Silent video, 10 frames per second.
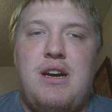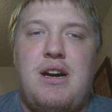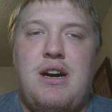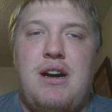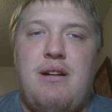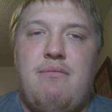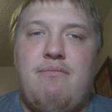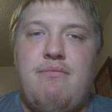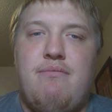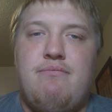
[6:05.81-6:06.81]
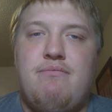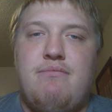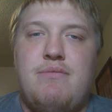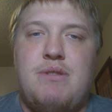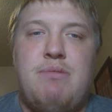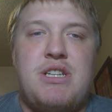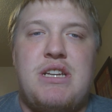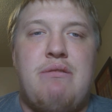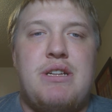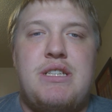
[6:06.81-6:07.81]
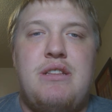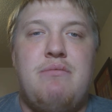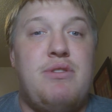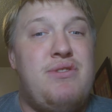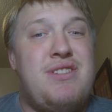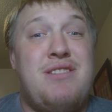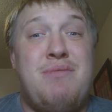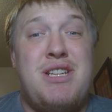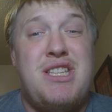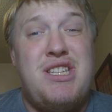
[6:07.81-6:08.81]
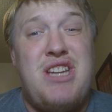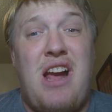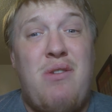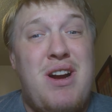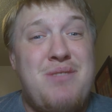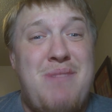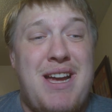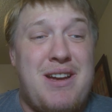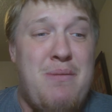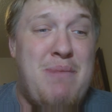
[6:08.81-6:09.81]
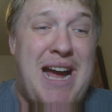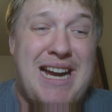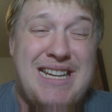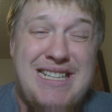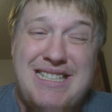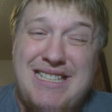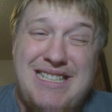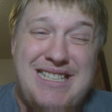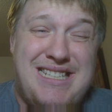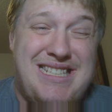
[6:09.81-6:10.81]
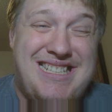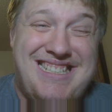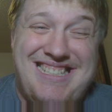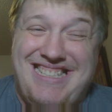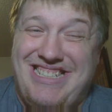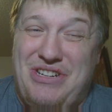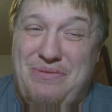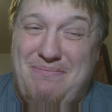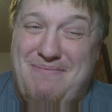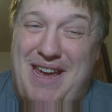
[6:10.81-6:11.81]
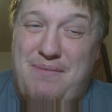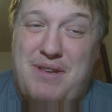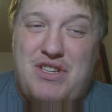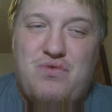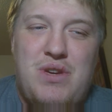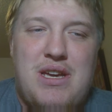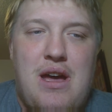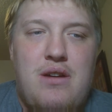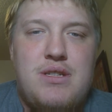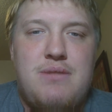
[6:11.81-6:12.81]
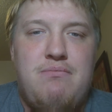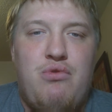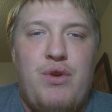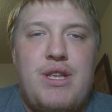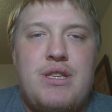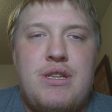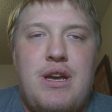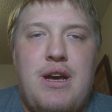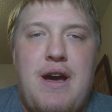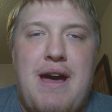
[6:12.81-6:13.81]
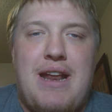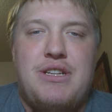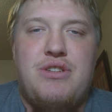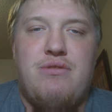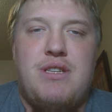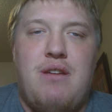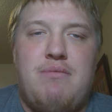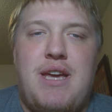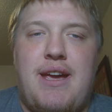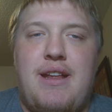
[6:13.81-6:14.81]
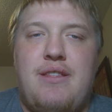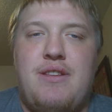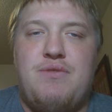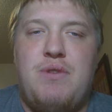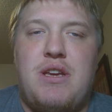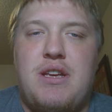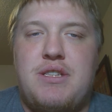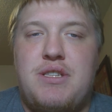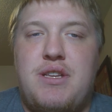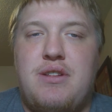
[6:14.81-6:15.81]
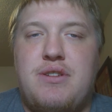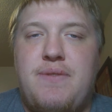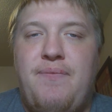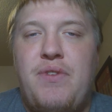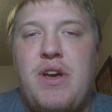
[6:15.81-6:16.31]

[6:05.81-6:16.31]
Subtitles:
As much as I want to see them losing, as much as the Jaguars might come back and, you know, maybe squeak out some points, I just don't see him taking it this week against the Steelers.